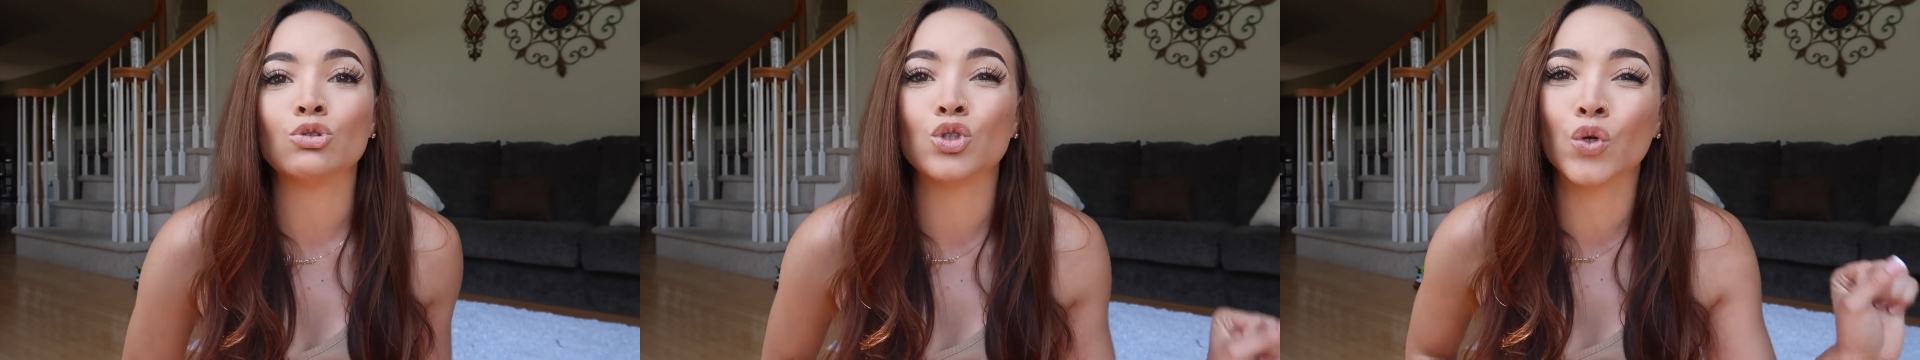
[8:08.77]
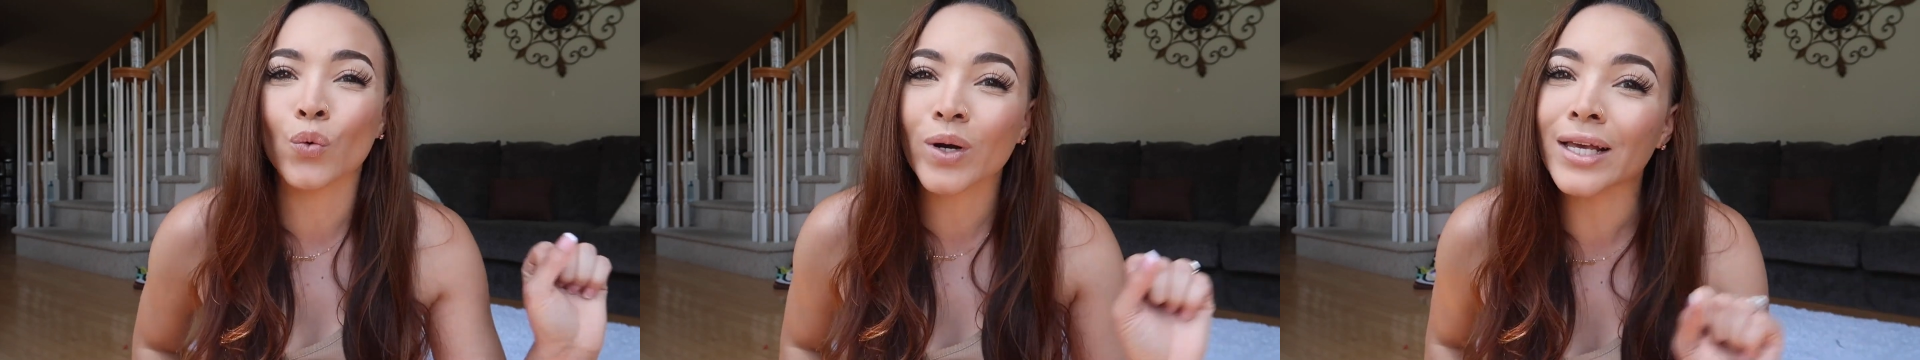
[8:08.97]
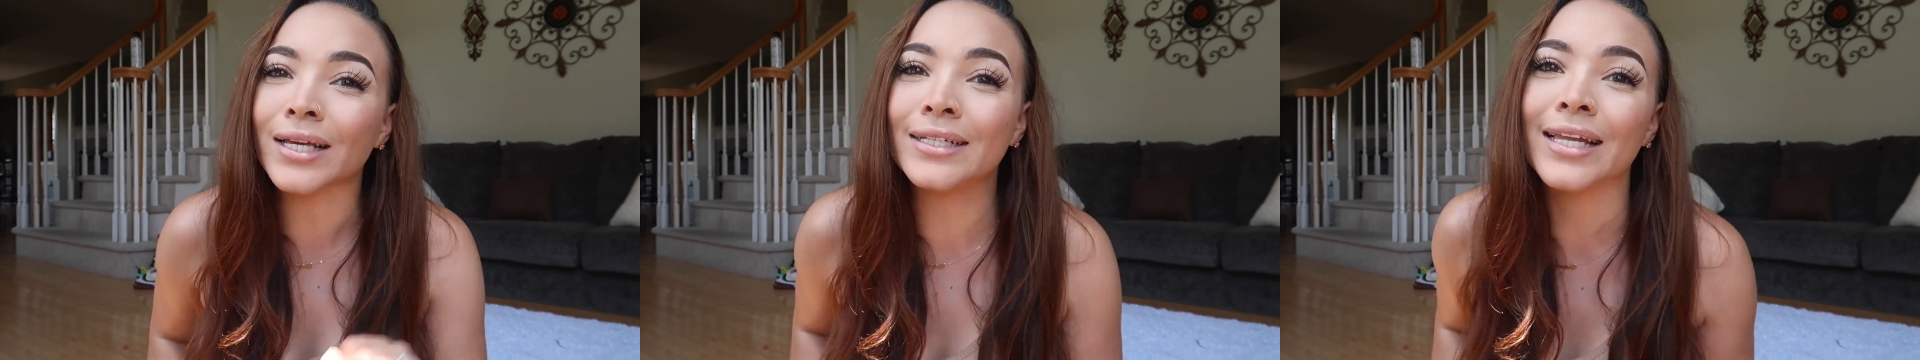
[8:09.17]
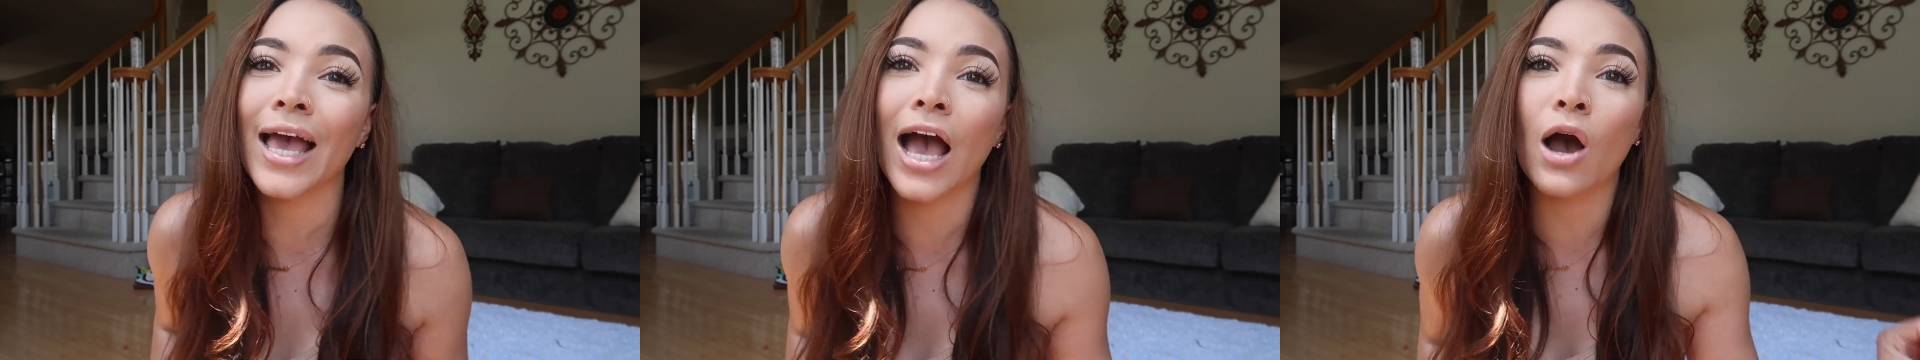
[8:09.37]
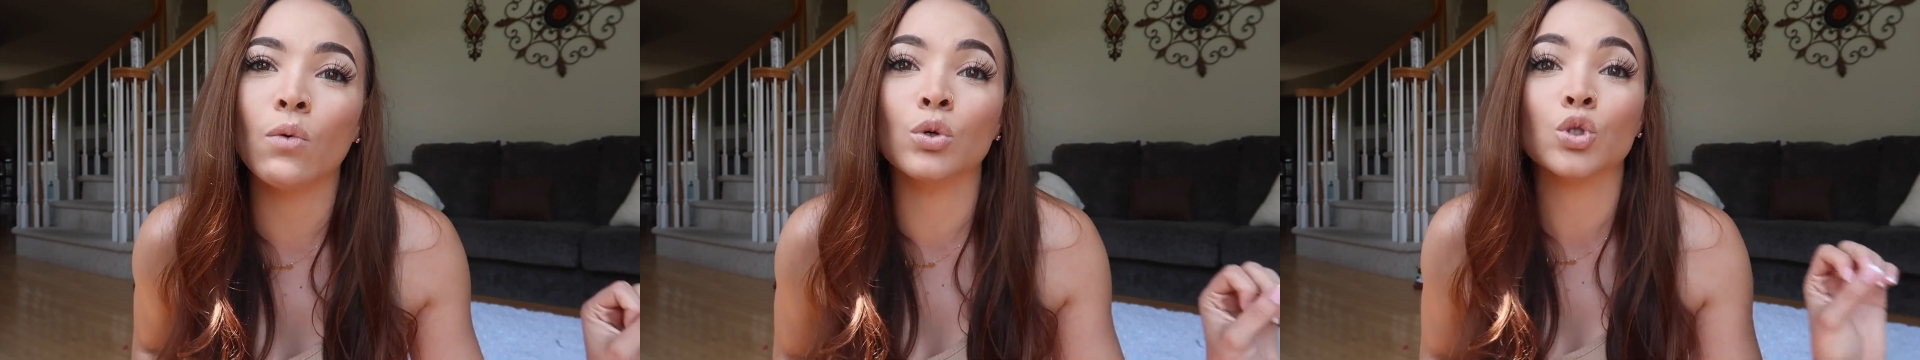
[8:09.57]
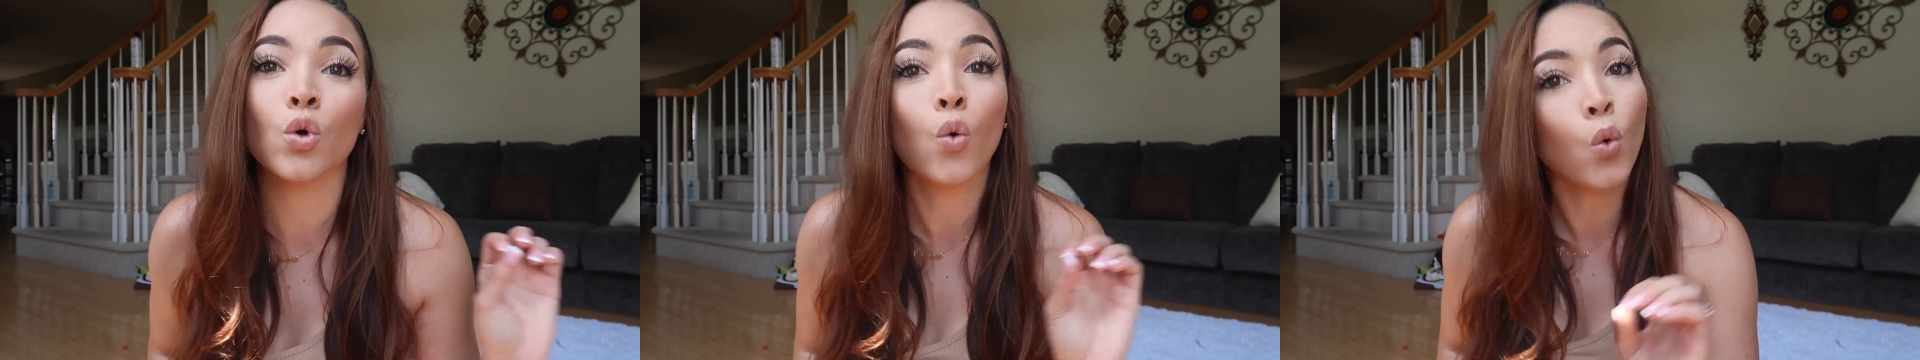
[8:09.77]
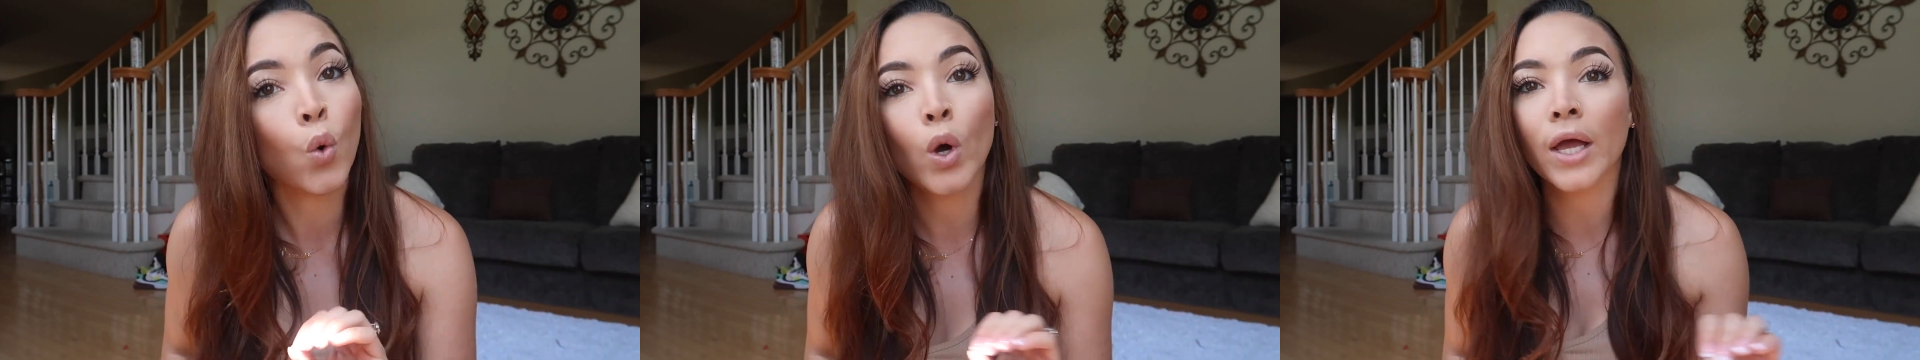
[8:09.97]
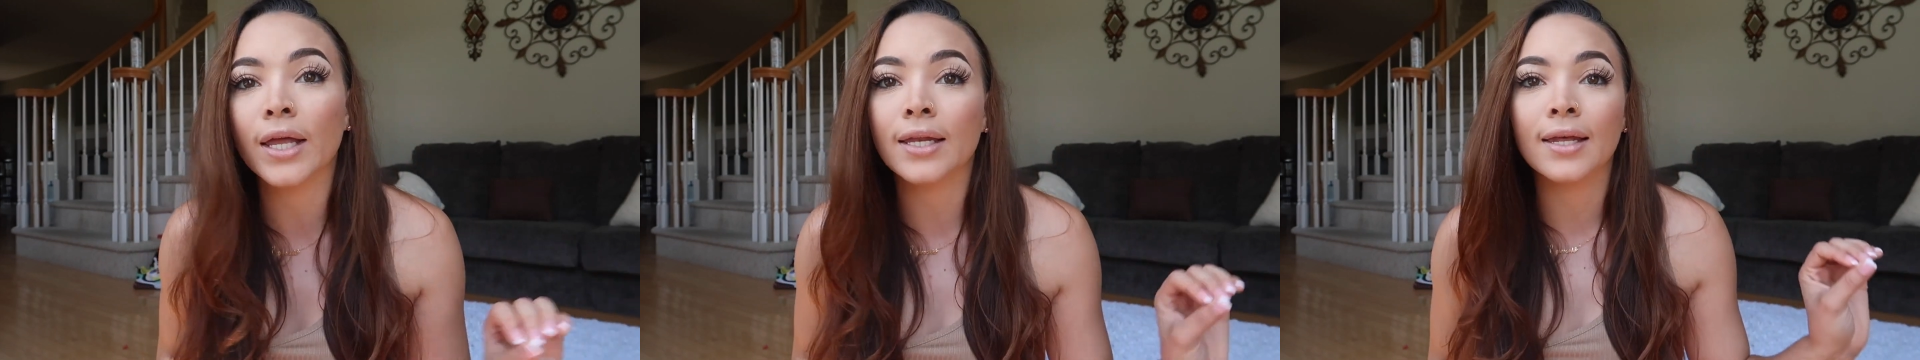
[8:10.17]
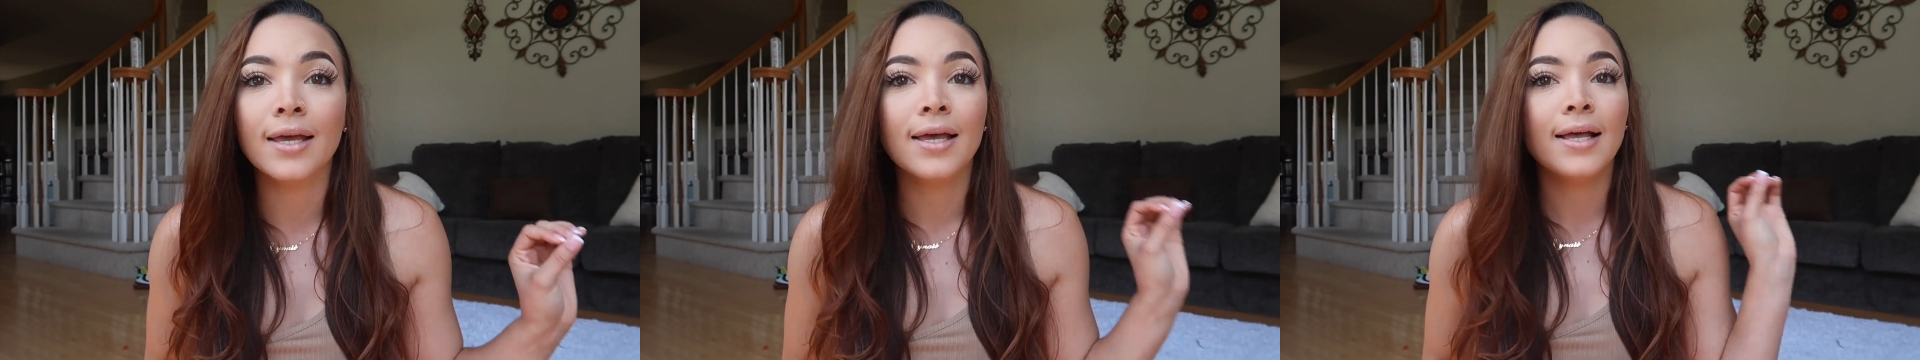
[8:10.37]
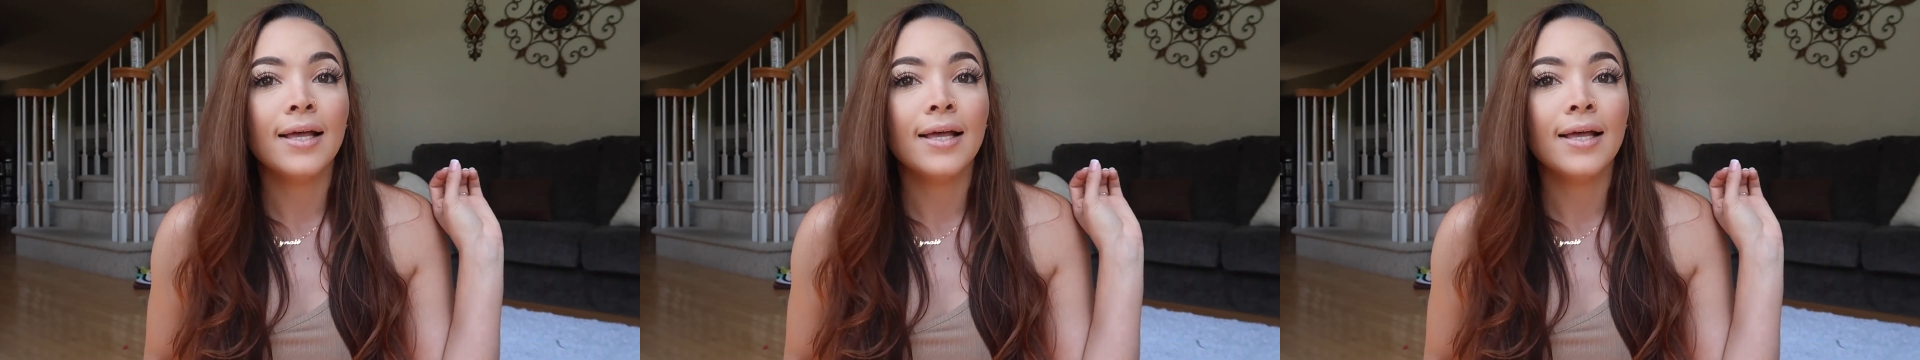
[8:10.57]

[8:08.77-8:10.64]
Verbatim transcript: Jordan that I was on,